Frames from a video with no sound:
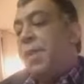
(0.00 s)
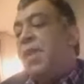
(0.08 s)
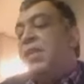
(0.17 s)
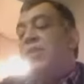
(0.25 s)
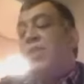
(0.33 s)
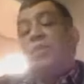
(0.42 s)

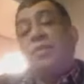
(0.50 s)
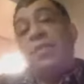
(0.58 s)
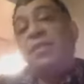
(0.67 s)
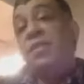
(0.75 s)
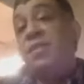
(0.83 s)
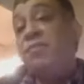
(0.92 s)
So
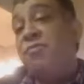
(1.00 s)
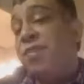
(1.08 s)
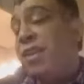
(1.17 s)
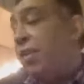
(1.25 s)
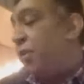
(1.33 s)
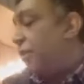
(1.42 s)
this is a
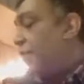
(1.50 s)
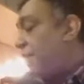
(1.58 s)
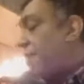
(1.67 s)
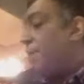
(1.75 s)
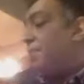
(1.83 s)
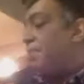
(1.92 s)
really good
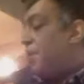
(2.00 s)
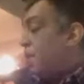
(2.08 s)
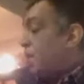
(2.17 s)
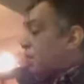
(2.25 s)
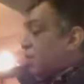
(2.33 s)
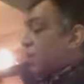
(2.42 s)
thing.
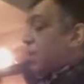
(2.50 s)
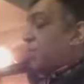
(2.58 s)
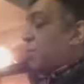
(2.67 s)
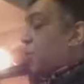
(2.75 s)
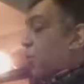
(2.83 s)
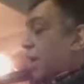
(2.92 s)
So in the
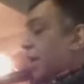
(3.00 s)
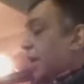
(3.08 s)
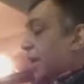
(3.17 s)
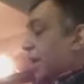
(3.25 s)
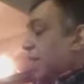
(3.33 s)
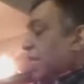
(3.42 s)
morning,
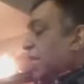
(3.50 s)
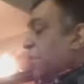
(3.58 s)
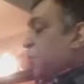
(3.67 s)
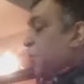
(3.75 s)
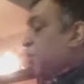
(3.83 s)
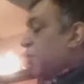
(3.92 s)
a
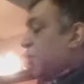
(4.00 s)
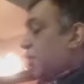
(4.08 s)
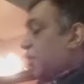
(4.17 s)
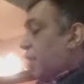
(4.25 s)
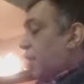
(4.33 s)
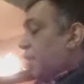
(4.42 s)
teaspoon of
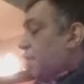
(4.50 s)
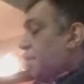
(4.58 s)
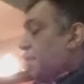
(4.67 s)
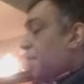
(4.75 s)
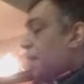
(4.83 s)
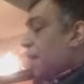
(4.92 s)
Soleil,
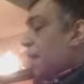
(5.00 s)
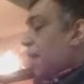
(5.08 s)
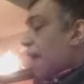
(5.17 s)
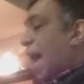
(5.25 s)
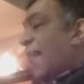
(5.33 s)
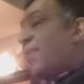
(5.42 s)

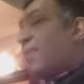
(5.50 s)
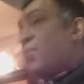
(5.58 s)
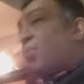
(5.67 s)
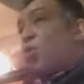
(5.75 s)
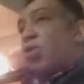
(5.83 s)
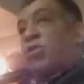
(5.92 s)
add some
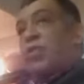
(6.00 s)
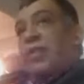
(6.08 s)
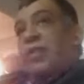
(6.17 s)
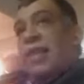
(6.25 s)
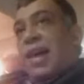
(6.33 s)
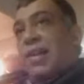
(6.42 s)
water,
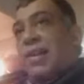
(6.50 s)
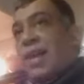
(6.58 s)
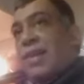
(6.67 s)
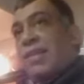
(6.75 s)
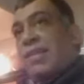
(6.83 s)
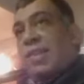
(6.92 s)
and then
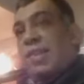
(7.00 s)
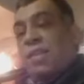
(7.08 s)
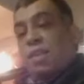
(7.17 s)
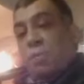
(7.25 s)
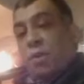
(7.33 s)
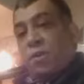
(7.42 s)
a
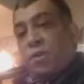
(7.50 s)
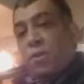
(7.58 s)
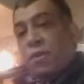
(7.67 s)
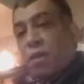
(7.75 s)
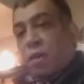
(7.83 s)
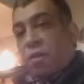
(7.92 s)
teaspoon
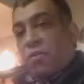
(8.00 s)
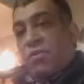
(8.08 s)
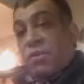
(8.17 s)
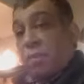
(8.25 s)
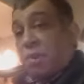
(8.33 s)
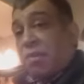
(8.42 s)
of
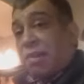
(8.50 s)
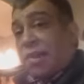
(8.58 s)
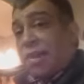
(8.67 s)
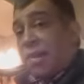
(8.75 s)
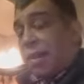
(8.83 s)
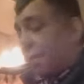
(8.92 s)

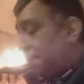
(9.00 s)
spirulina.